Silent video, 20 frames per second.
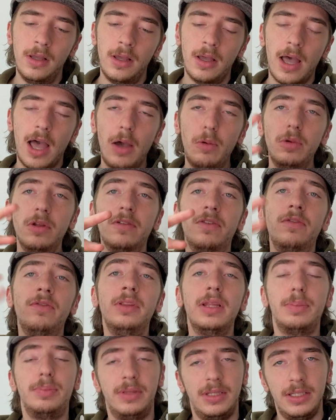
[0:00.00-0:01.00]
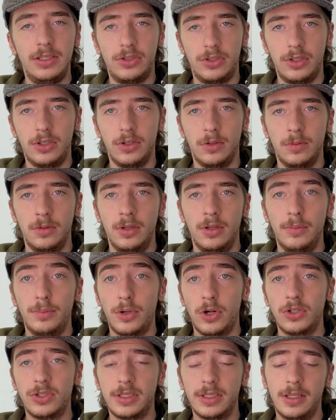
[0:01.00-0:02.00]
I would have flipped these two,
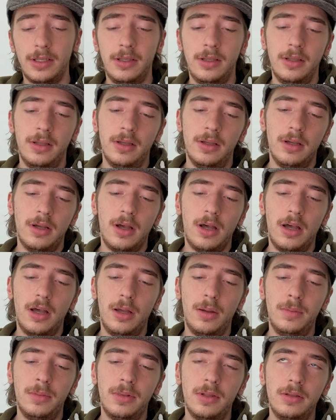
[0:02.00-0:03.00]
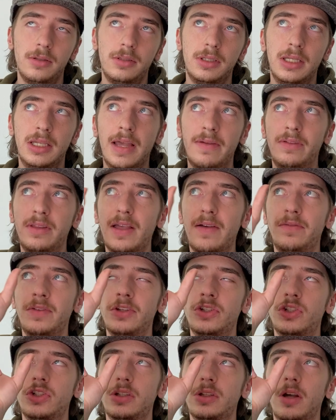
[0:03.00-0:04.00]
personally. You have the
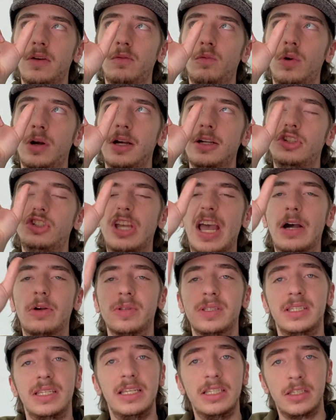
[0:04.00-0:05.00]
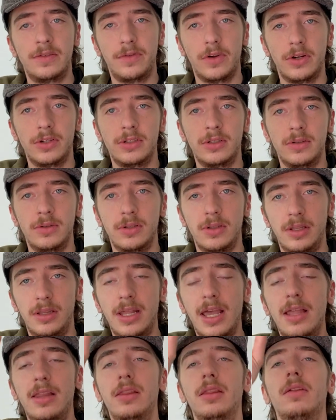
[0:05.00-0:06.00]
definition of what a joust is first,
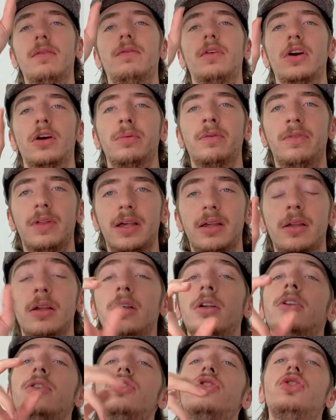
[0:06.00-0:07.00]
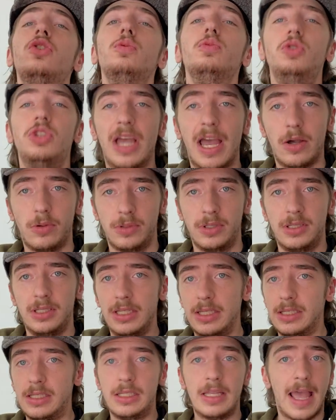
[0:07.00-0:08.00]
then the verb of like to joust
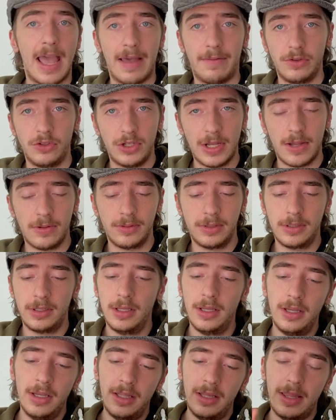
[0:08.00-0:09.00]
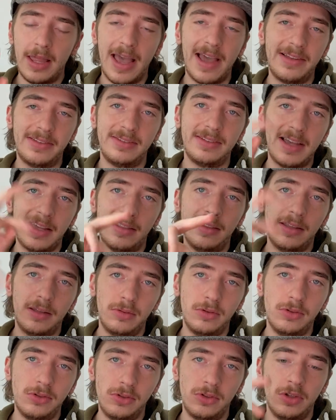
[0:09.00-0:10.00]
is to have a joust. That, I
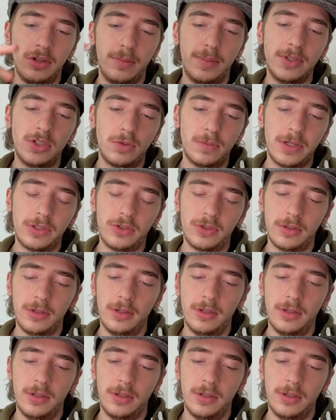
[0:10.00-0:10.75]
think, should have been switched.